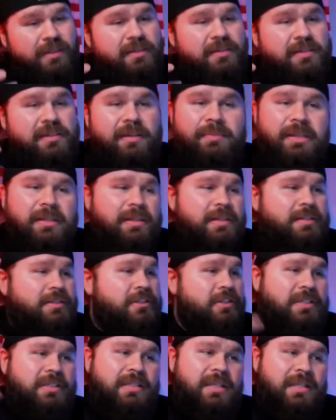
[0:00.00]
something that
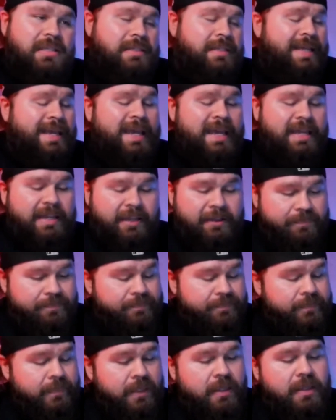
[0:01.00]
just doesn't add
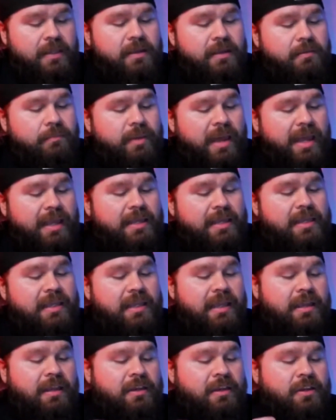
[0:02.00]
up. Back
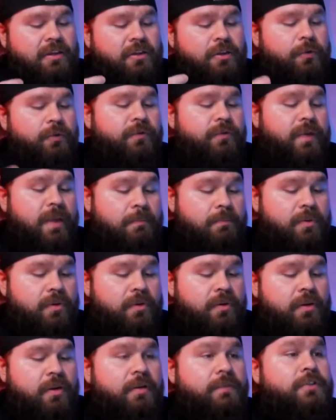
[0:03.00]
in
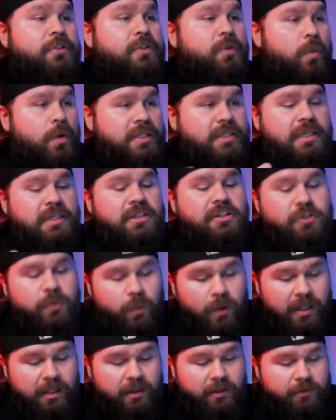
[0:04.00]
November of
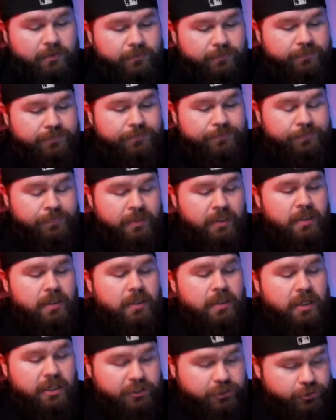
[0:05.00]
2012,
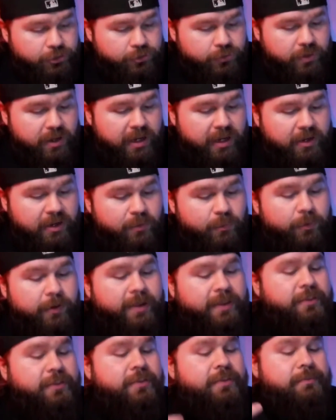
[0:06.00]
a train
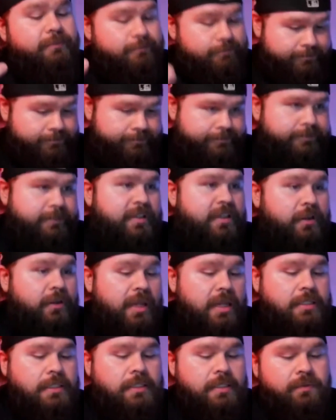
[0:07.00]
with, you
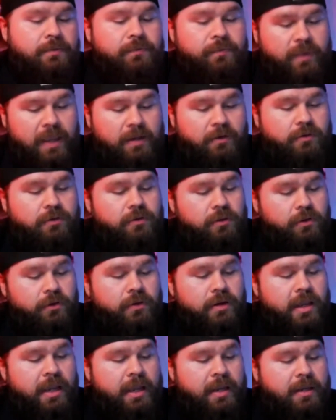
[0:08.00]
guessed it, vinyl
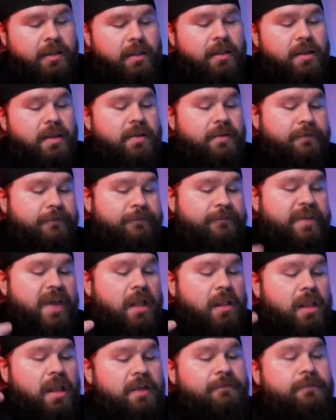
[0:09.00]
chloride
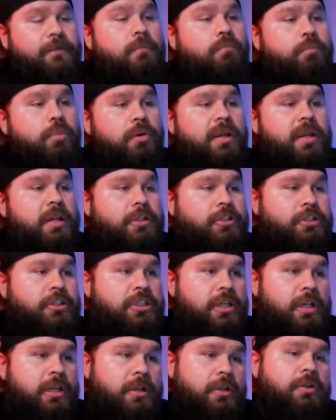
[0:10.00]
fell off a
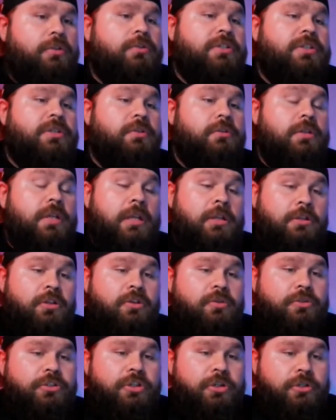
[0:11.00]
bridge in
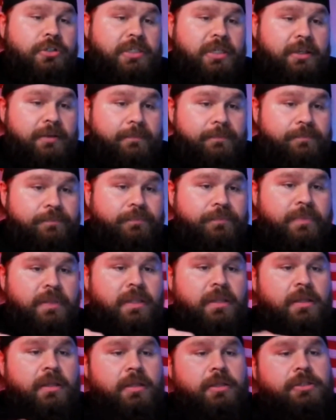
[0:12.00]
New Jersey.
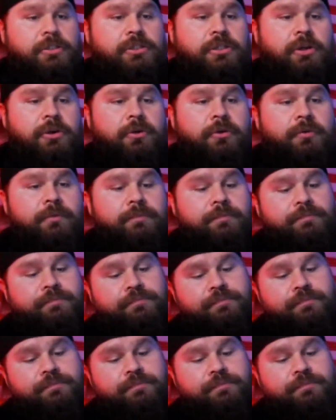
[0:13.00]
So